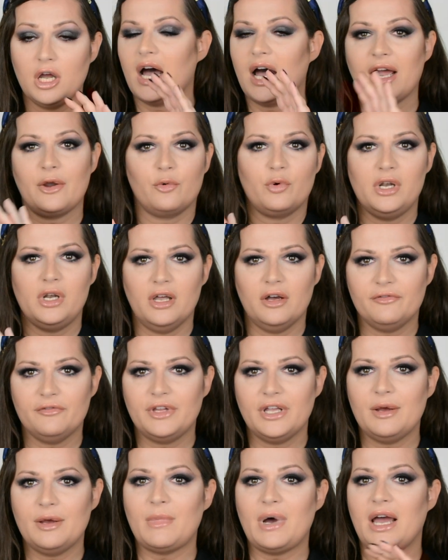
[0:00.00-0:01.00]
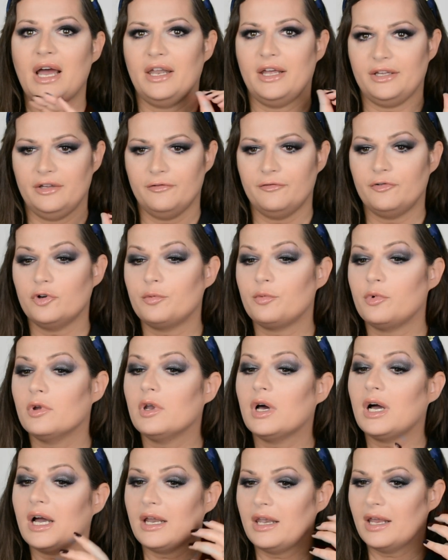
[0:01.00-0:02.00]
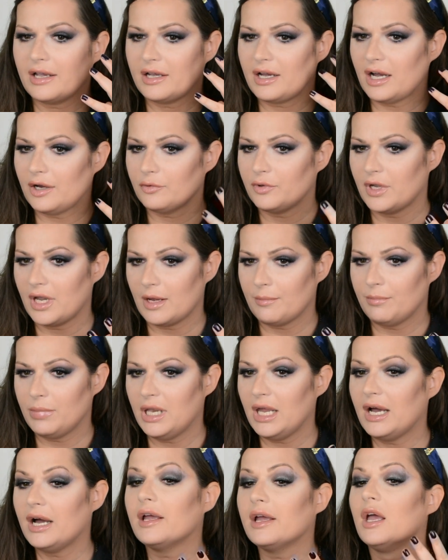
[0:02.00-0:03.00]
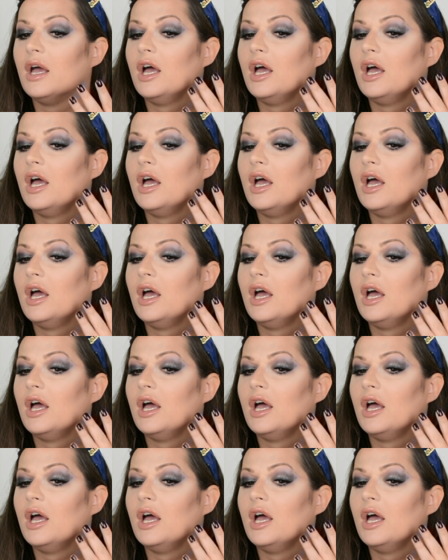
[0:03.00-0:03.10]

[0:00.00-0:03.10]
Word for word: I really love them, I like the formula, I like how they apply.